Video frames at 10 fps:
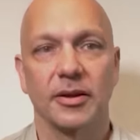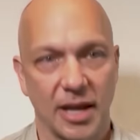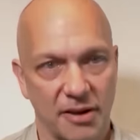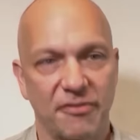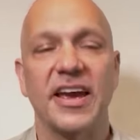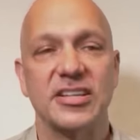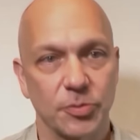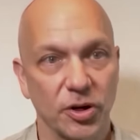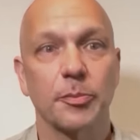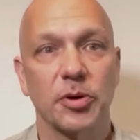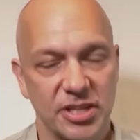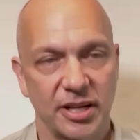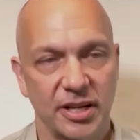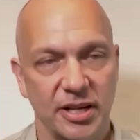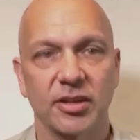yeah, Facebook in
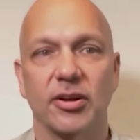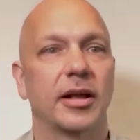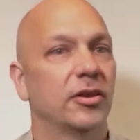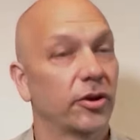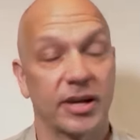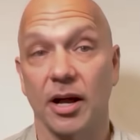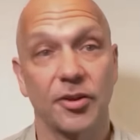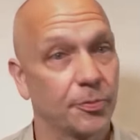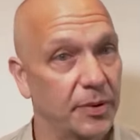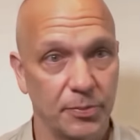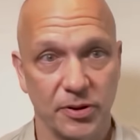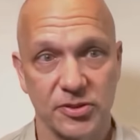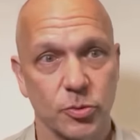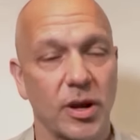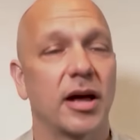particular. I look at other people
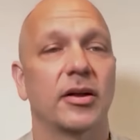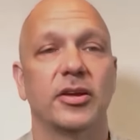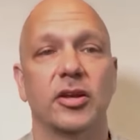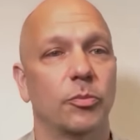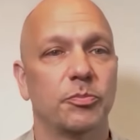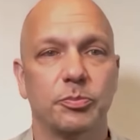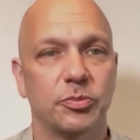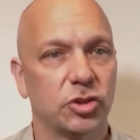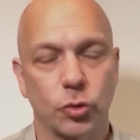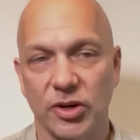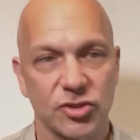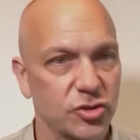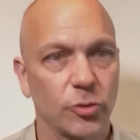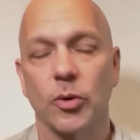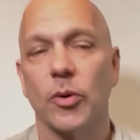as well. You know, Twitter's
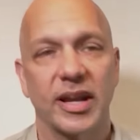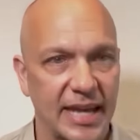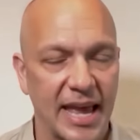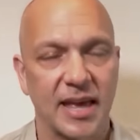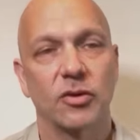doing what. So what should